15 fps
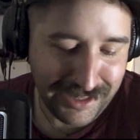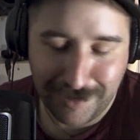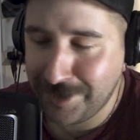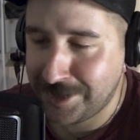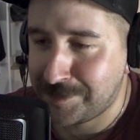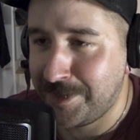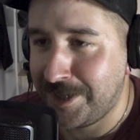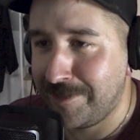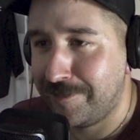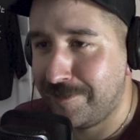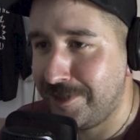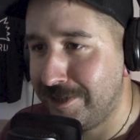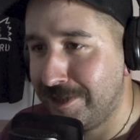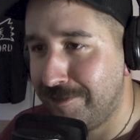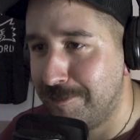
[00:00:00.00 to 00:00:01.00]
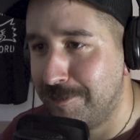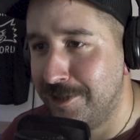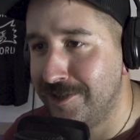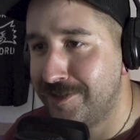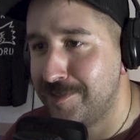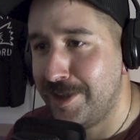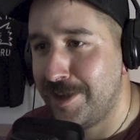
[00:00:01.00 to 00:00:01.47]
That makes me feel even
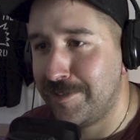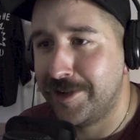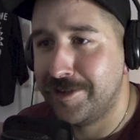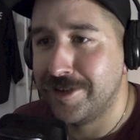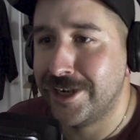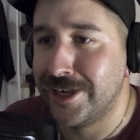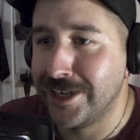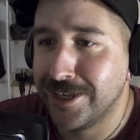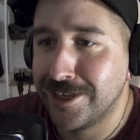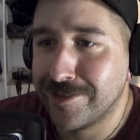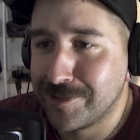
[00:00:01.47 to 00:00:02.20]
worse about my riding